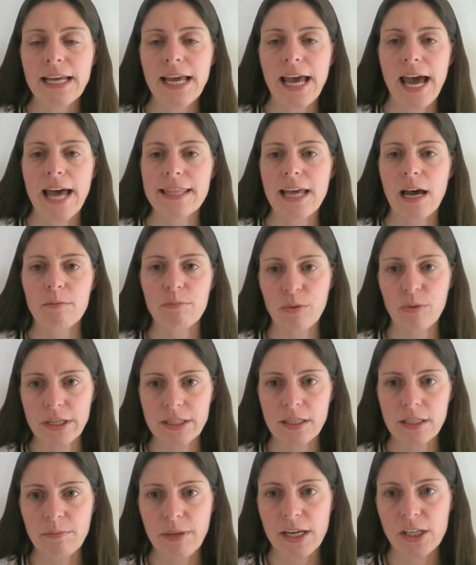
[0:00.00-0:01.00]
At that point,
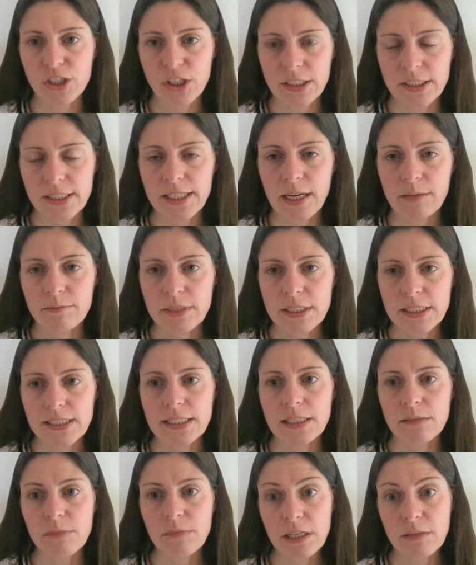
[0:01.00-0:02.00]
the patients come to
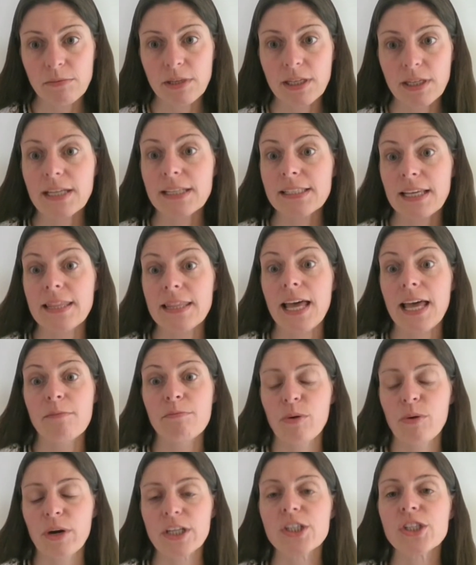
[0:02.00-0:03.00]
see me because at
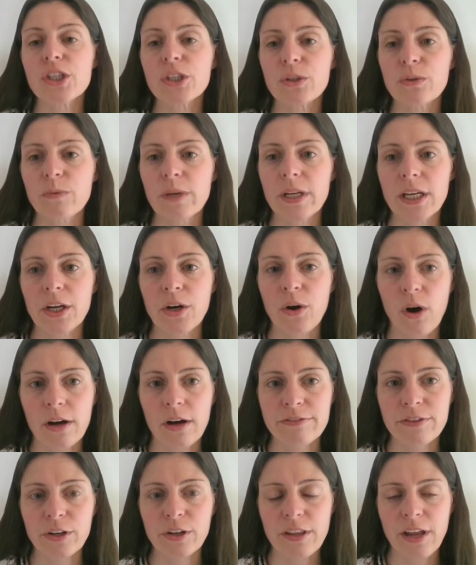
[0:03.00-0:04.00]
that point, too, we can
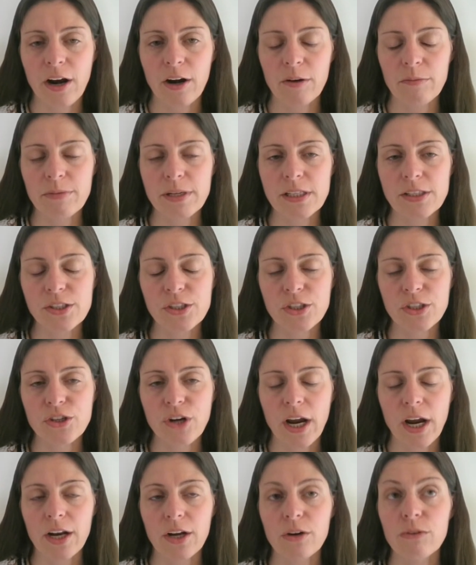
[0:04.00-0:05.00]
offer therapies to
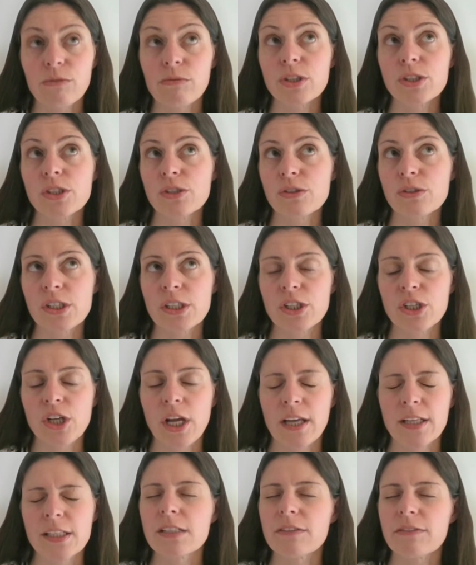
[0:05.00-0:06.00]
try to reduce the
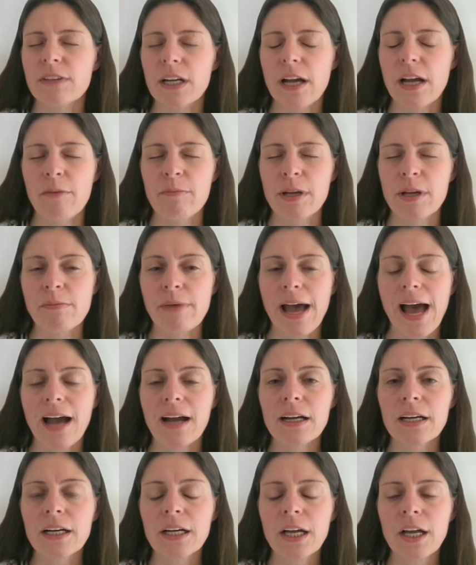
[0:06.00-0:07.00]
chance of it coming
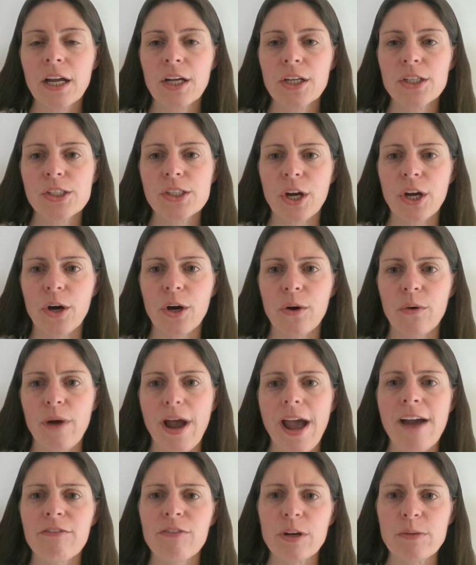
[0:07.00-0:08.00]
back. So
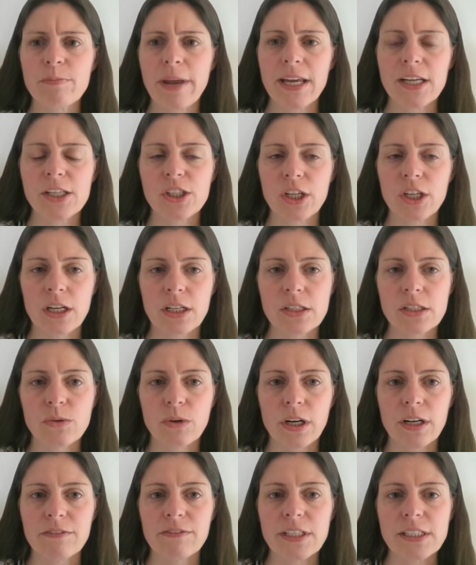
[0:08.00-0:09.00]
every patient is
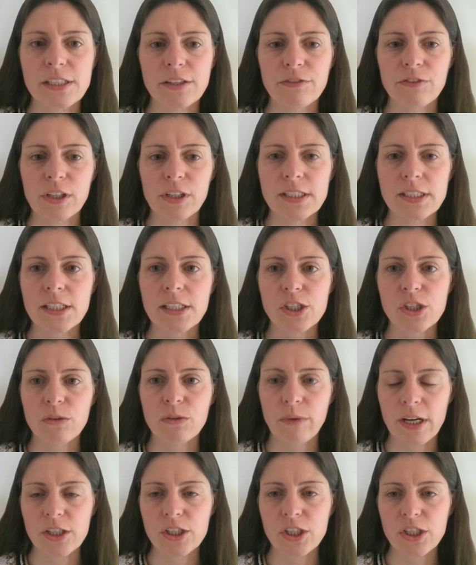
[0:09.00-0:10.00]
sort of a different
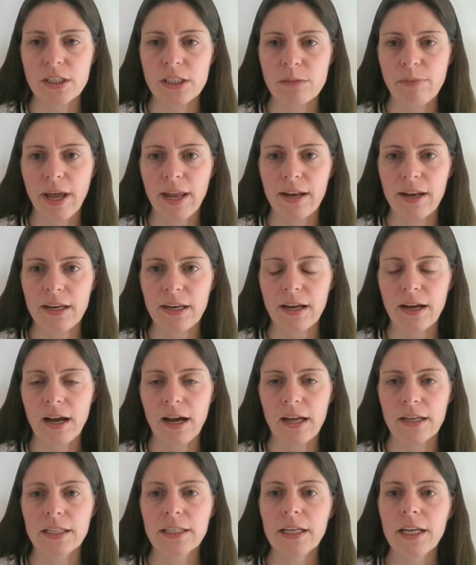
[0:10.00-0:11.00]
situation depending
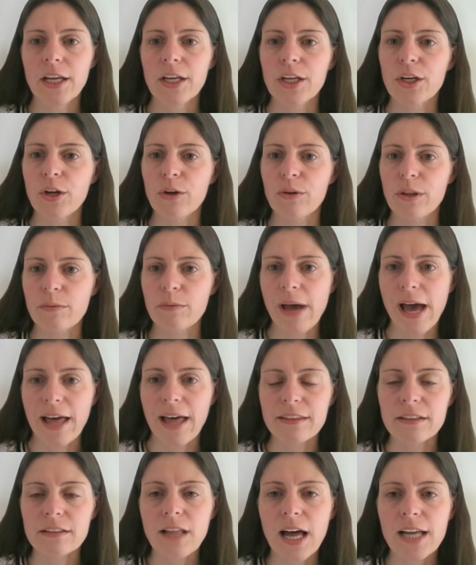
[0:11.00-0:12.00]
on, you know, the
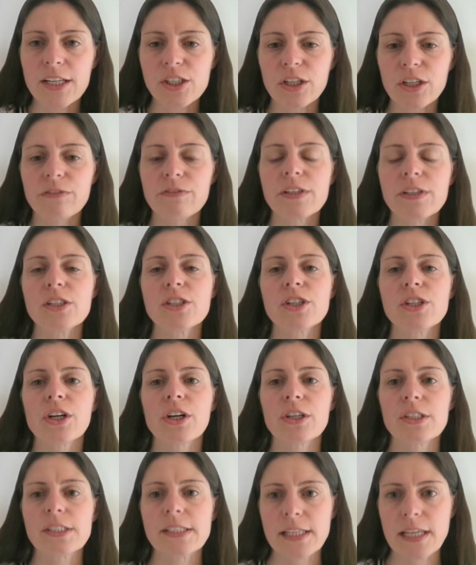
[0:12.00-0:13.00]
pathologic
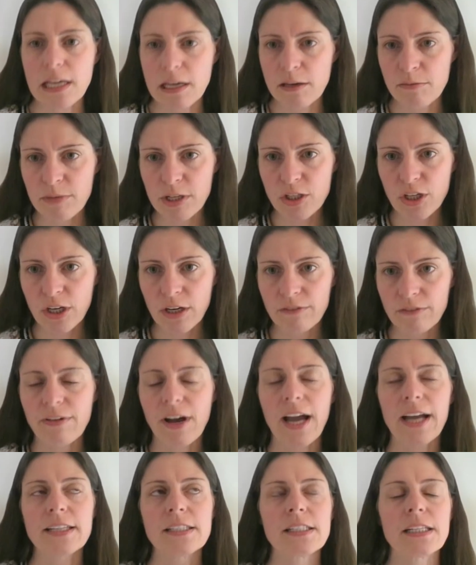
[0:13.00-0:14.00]
features, the imaging
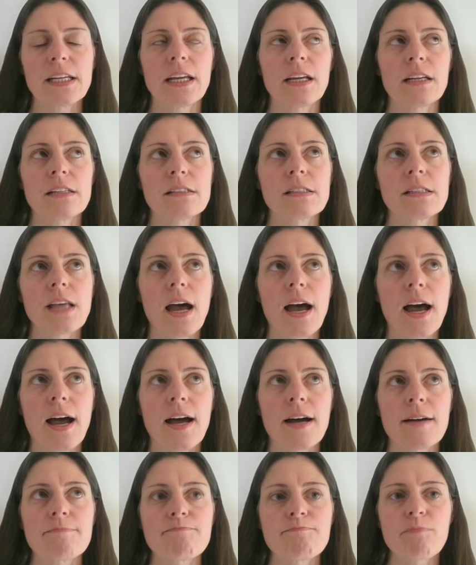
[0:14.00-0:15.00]
findings,
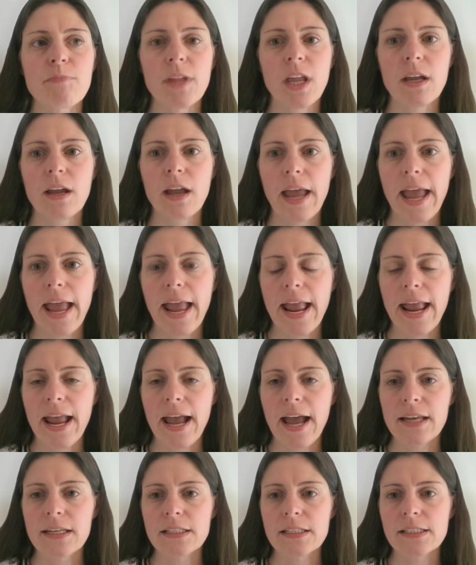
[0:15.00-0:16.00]
um,
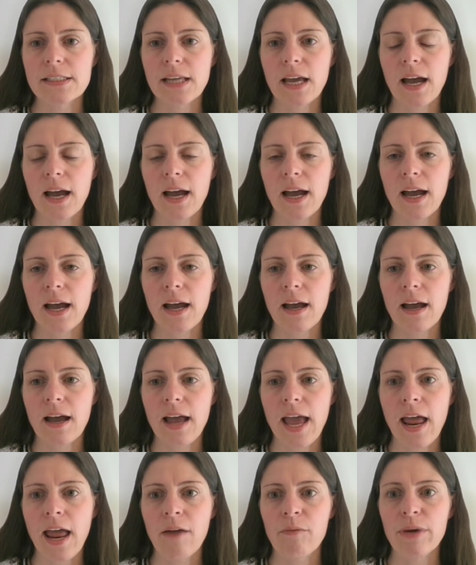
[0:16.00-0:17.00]
and uh,
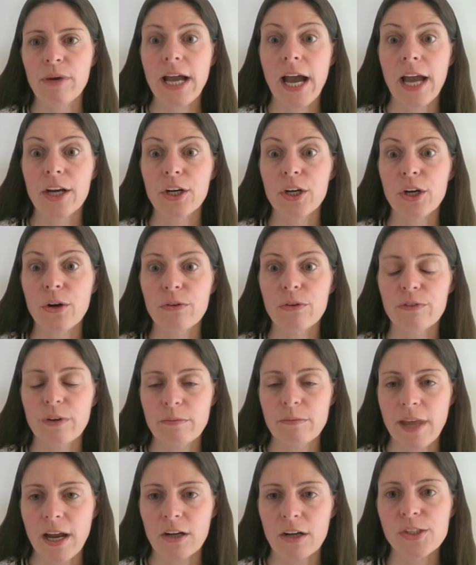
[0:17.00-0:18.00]
and we kind of go
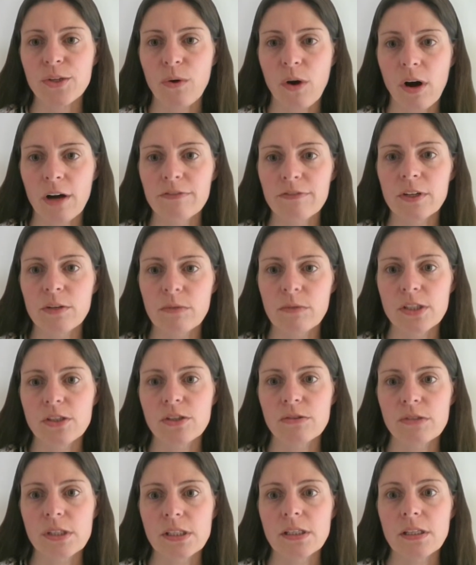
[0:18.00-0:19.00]
from there. So often we
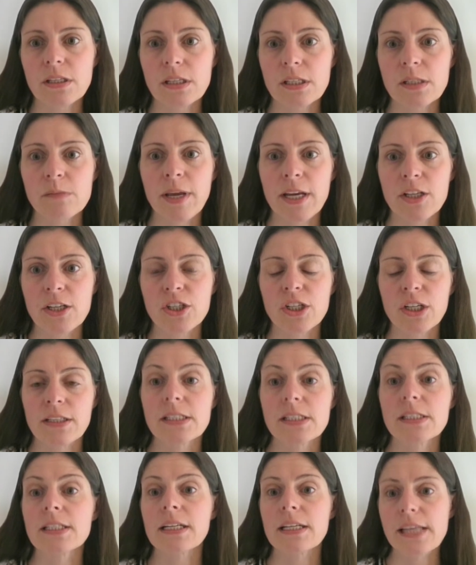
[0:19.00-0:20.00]
do see these
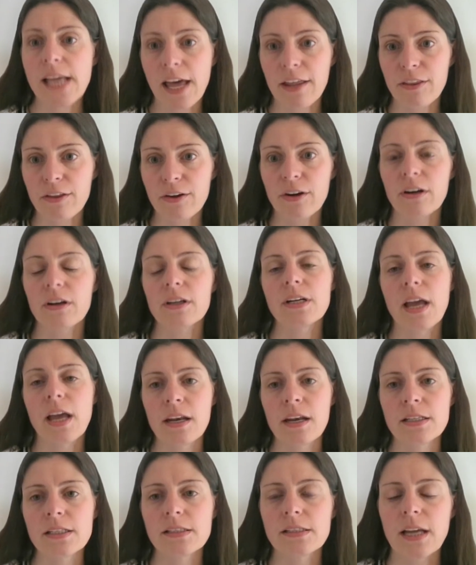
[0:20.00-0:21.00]
patients together and,
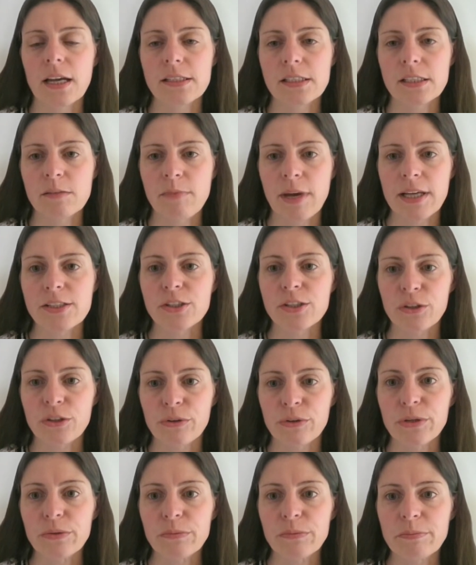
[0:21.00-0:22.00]
and discuss them as a
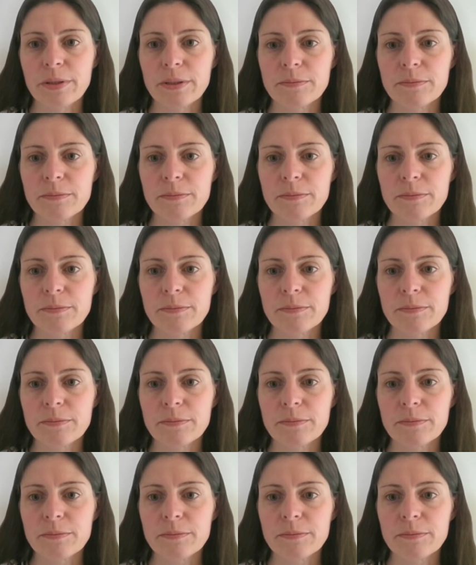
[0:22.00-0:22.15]
group.